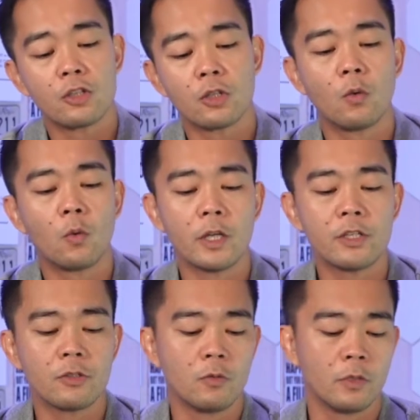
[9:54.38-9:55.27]
So
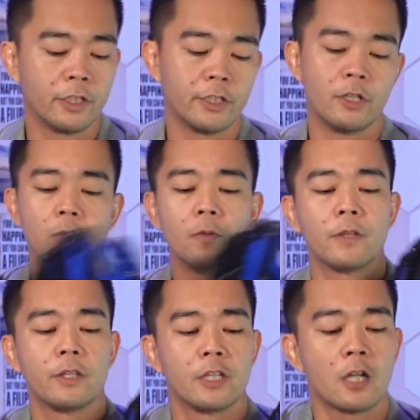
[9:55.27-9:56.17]
what you want to do,
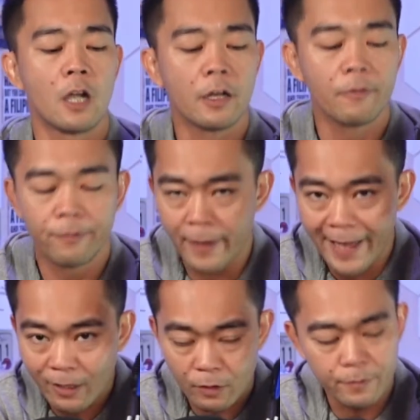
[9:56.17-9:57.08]
there are
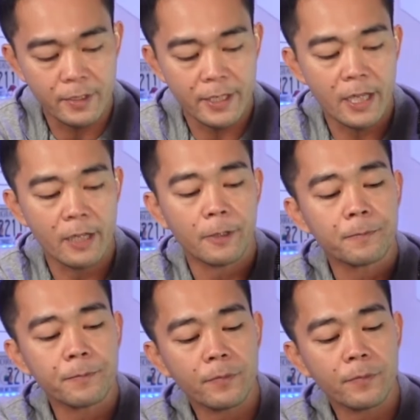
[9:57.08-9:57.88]
valves here.